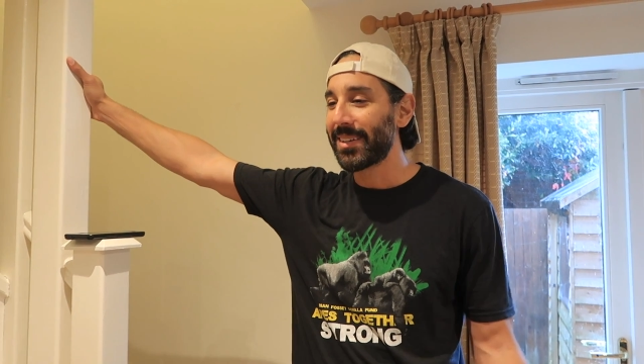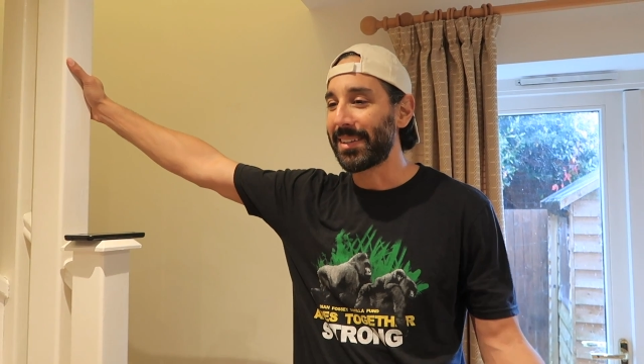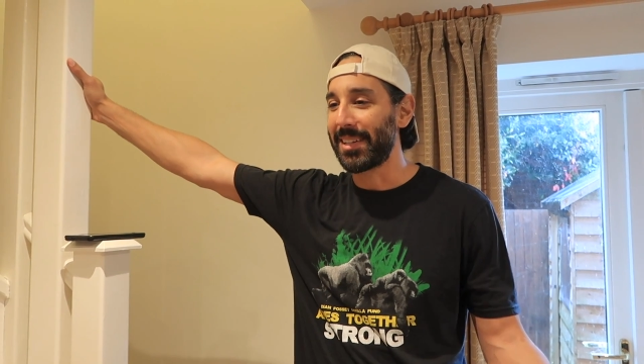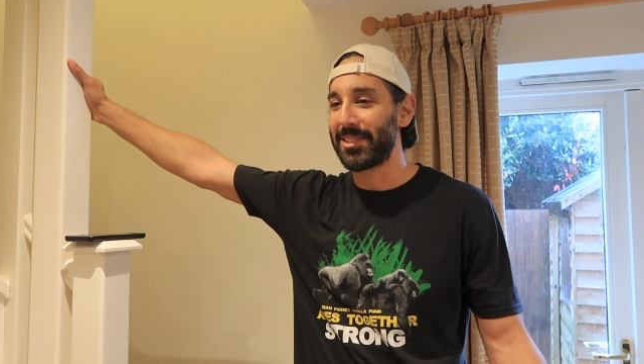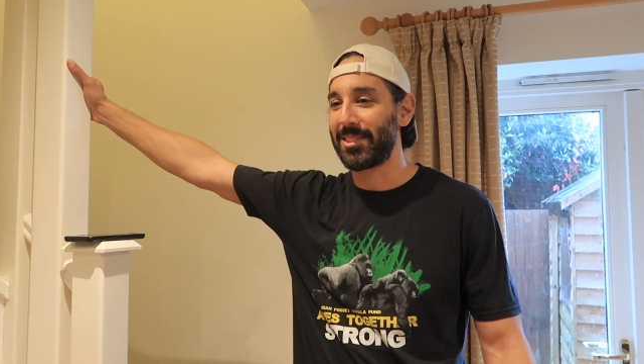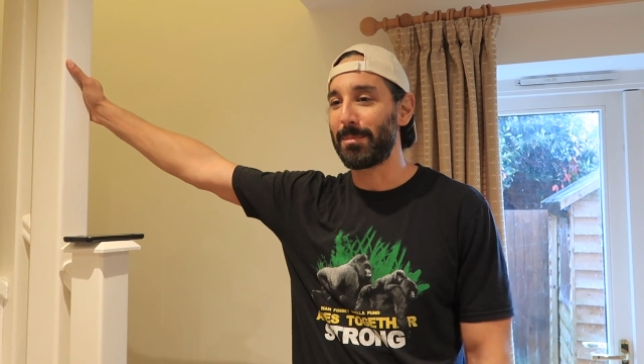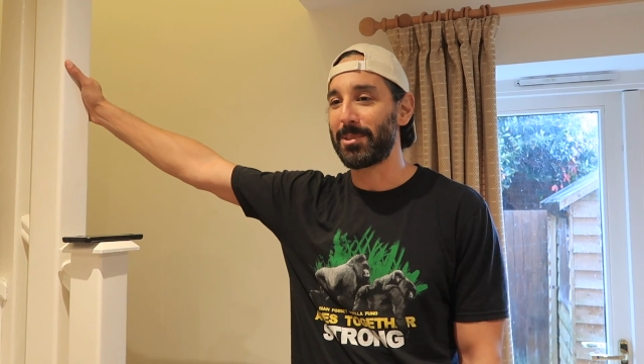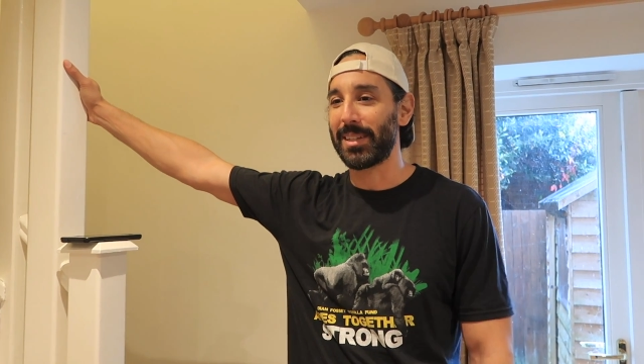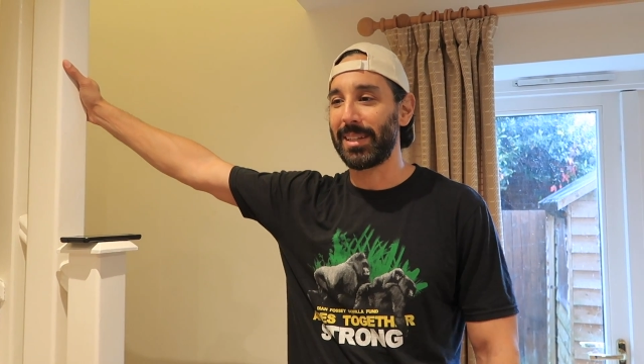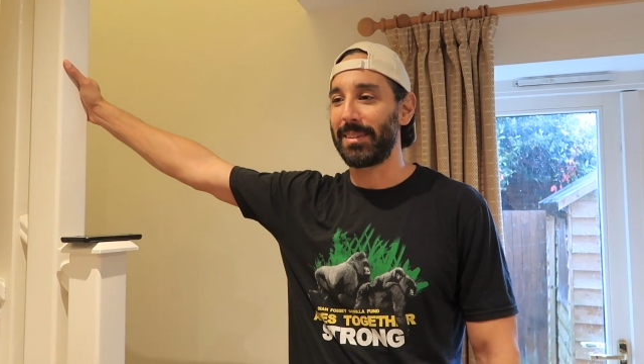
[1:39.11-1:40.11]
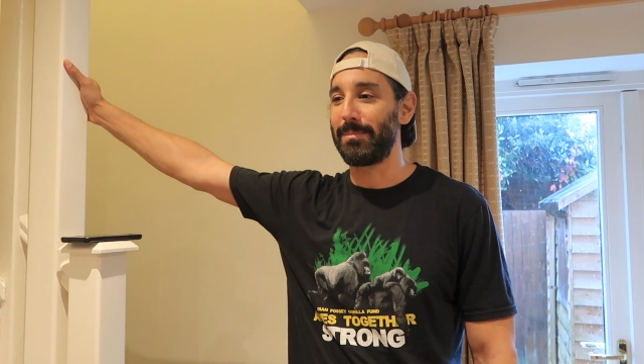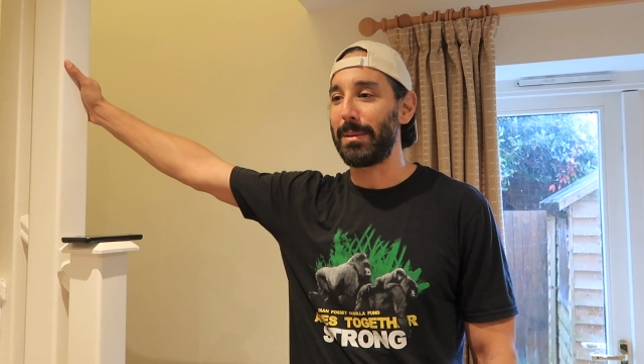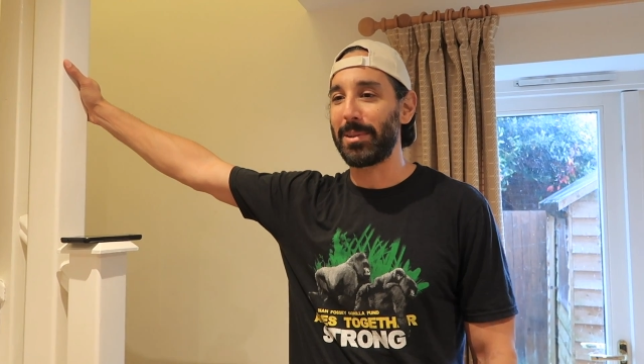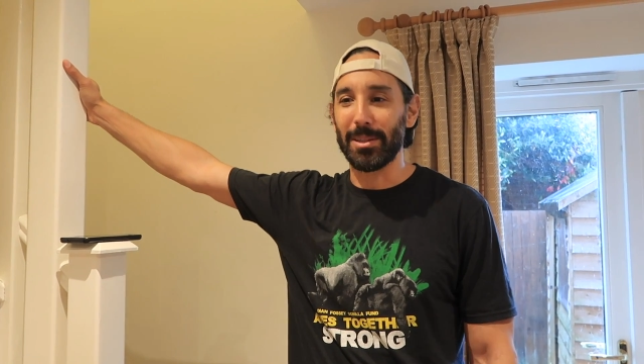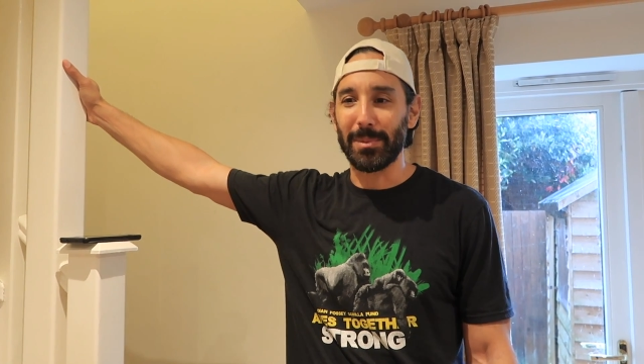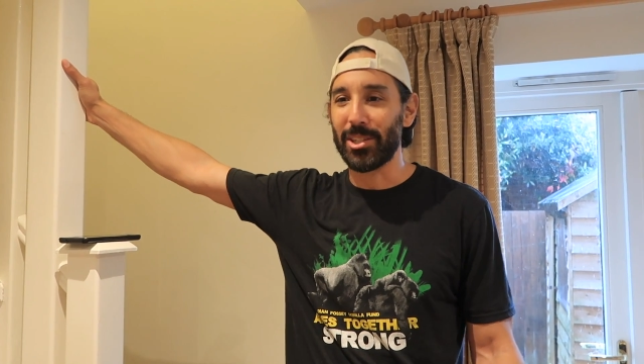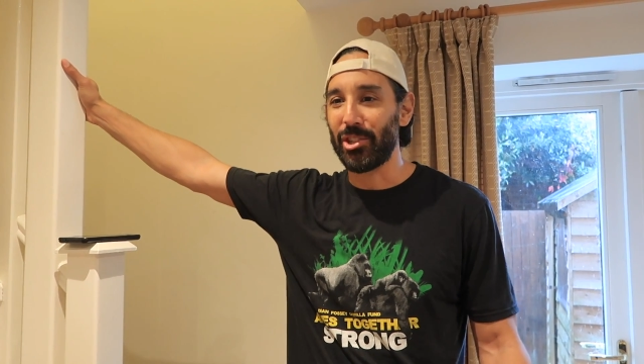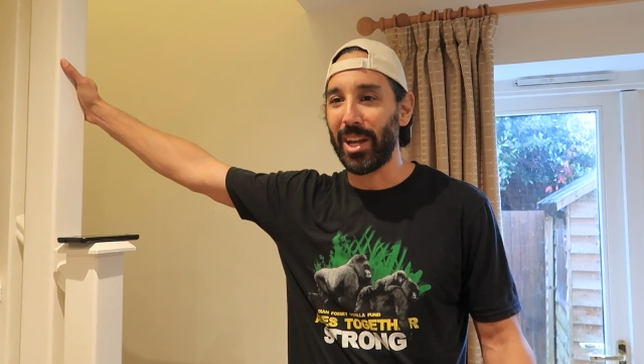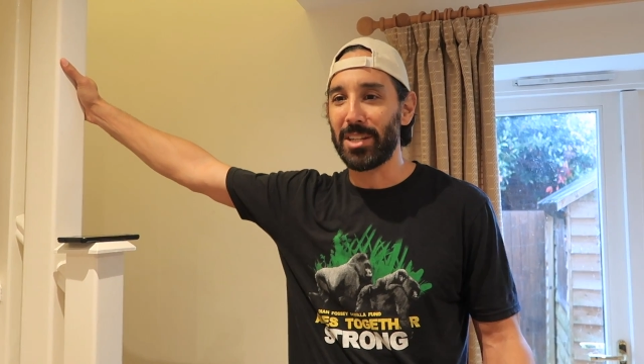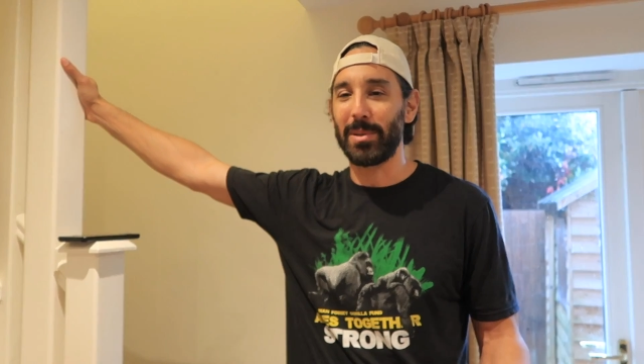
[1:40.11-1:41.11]
that seems like maybe something
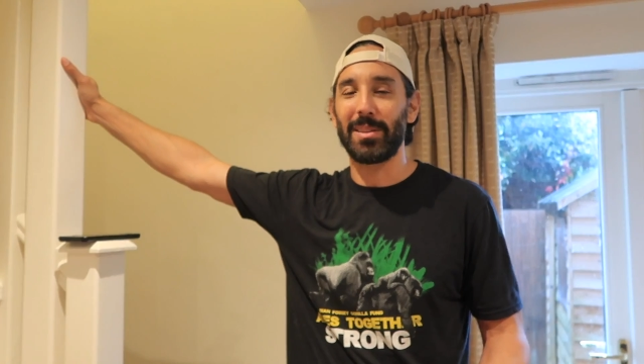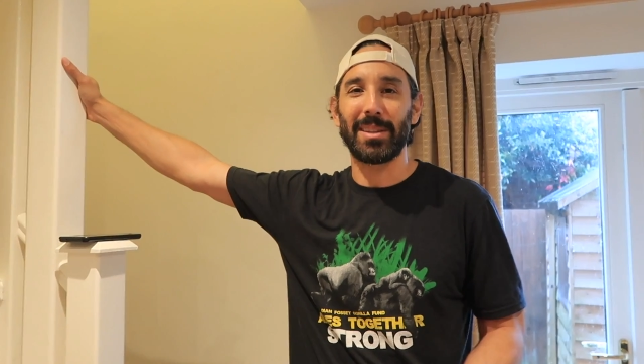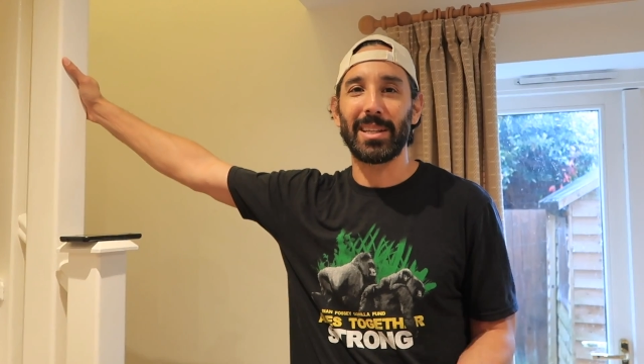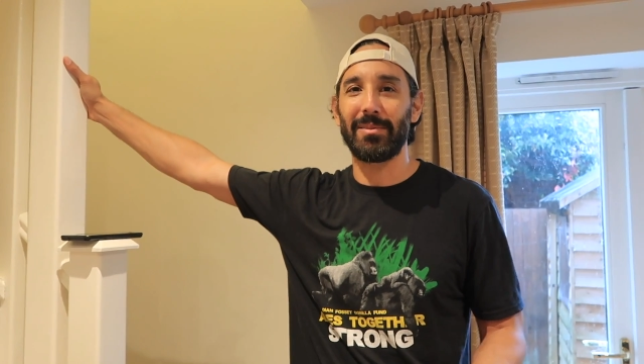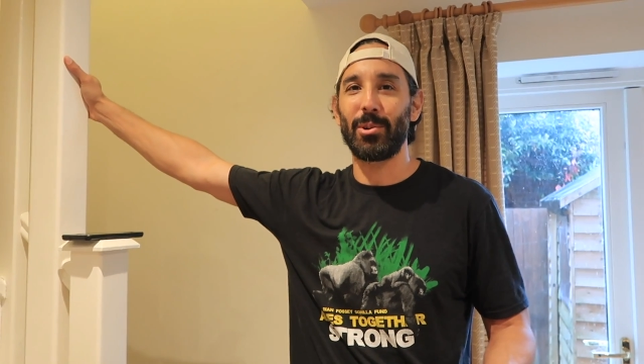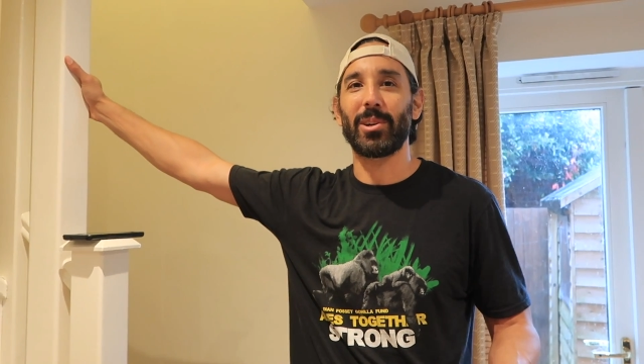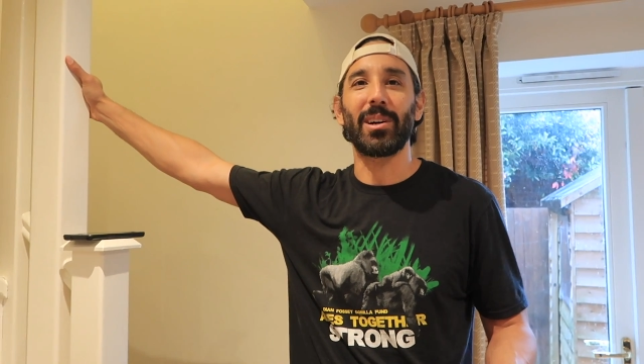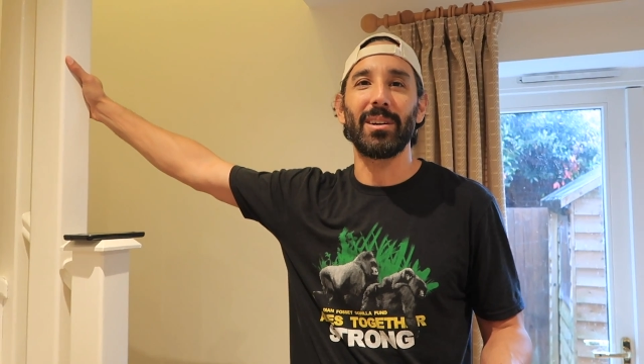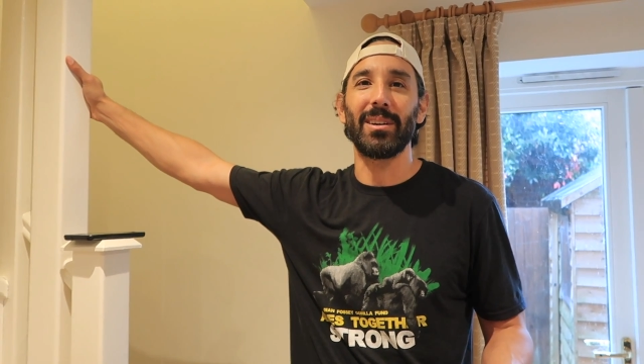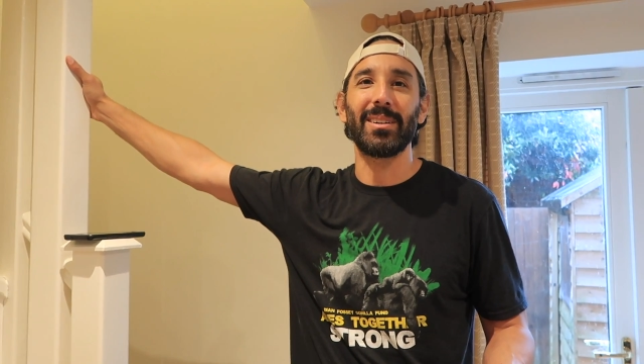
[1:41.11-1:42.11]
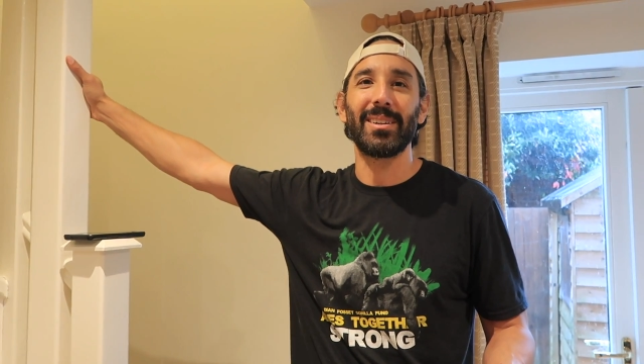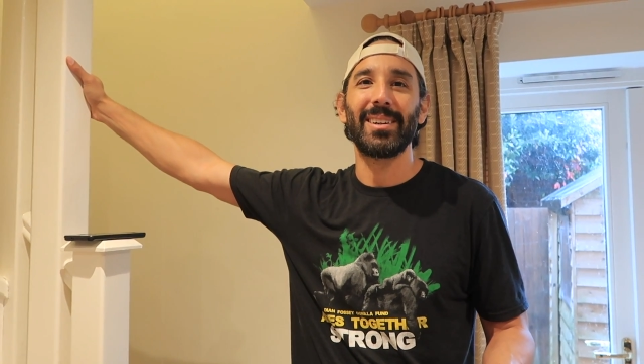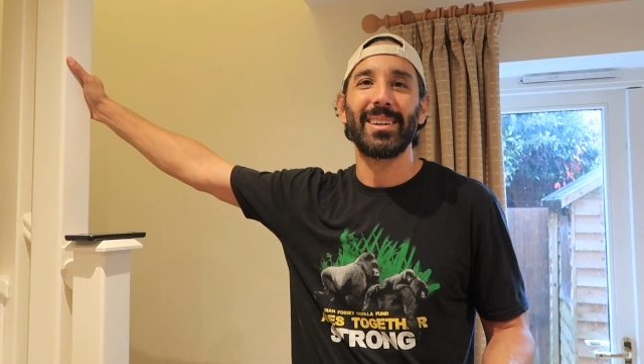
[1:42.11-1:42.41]
changed, but you think they'd give you a call